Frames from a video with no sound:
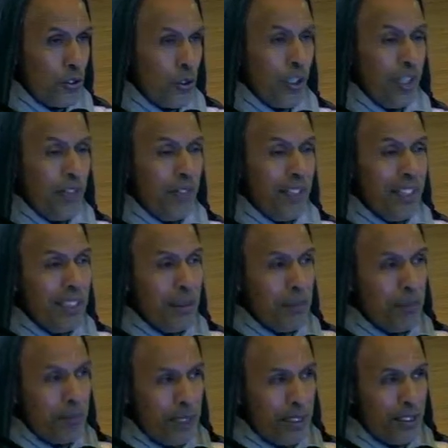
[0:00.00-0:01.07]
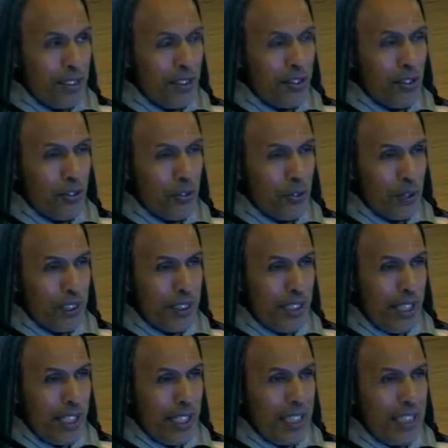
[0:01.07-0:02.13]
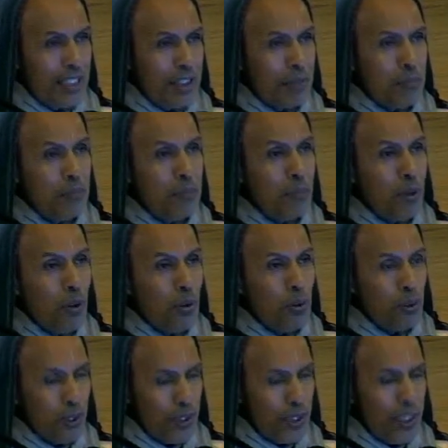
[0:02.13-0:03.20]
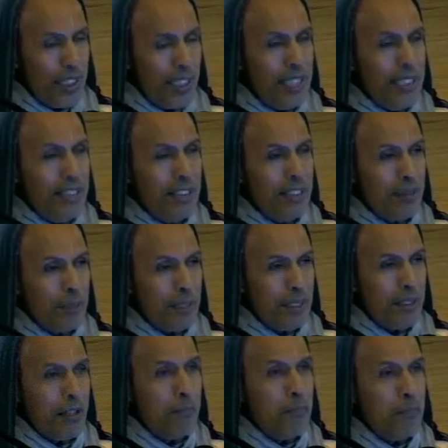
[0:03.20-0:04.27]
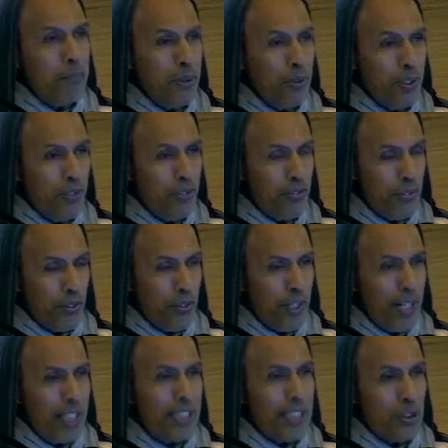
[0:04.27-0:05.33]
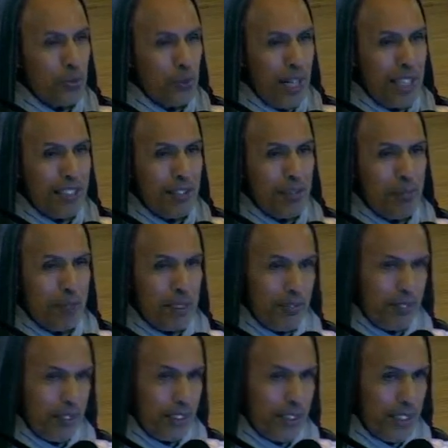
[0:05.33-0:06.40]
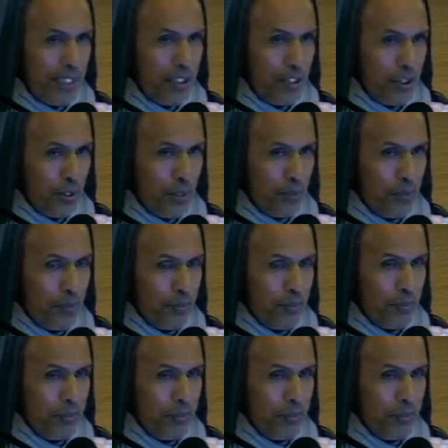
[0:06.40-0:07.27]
So even in the presence of Krishna, in his most intimate, beautiful, and attractive manifestation,